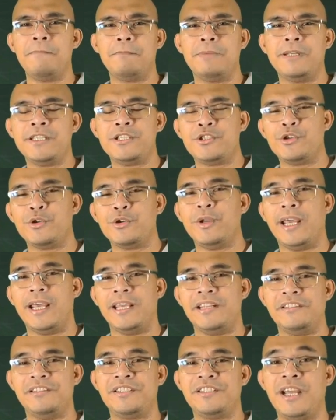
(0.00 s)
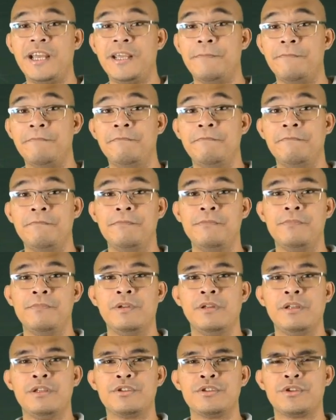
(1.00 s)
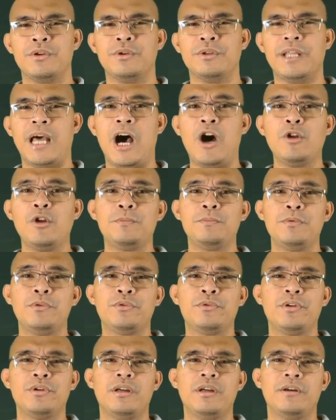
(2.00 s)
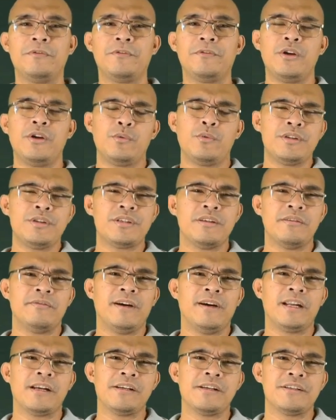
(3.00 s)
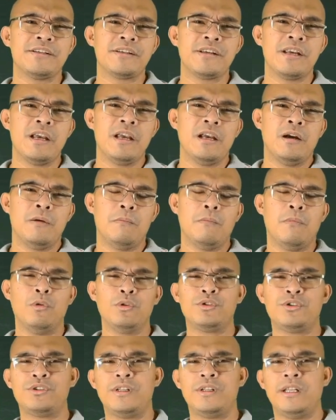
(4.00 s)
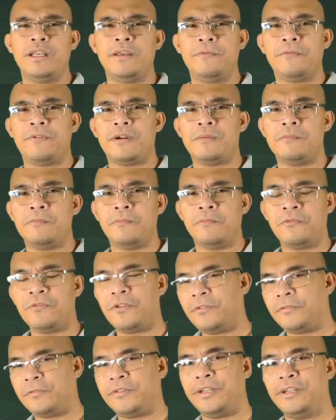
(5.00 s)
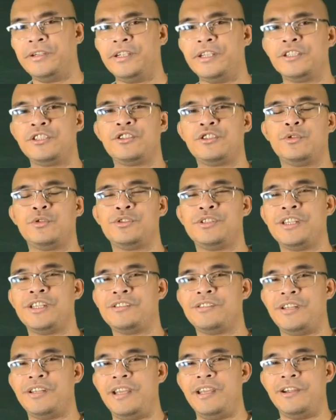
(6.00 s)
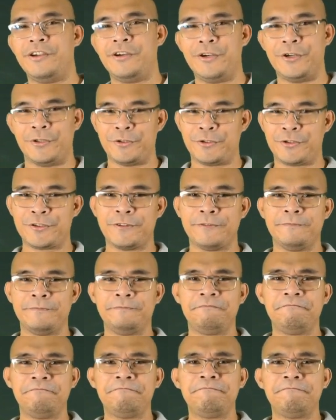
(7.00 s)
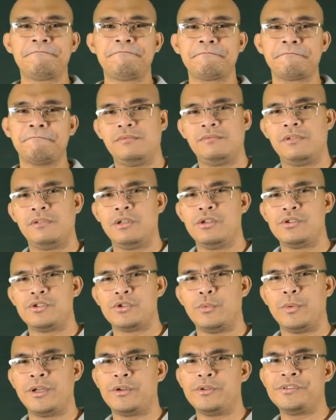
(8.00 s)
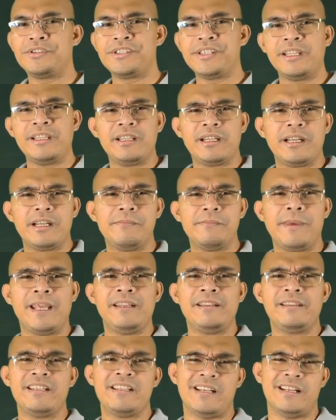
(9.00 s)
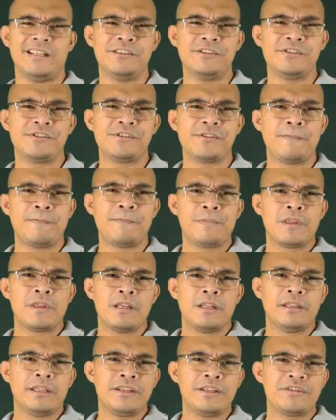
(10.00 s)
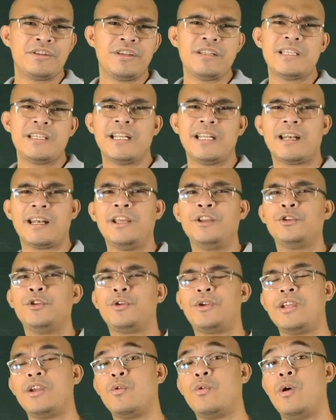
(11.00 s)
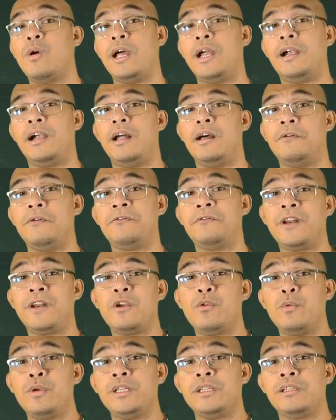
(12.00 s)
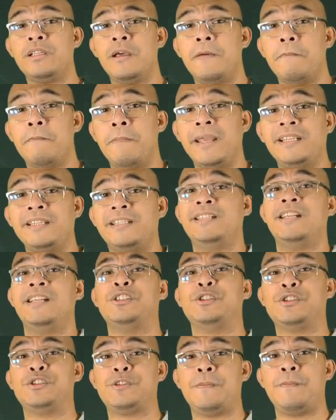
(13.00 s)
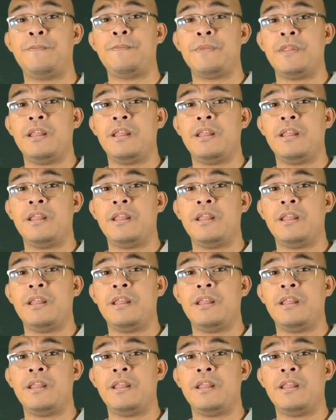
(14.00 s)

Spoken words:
amplitude and time. So the output frequency varies mostly from 50 Hz to 60 Hz. So when considering maintenance, DC generator require a frequent maintenance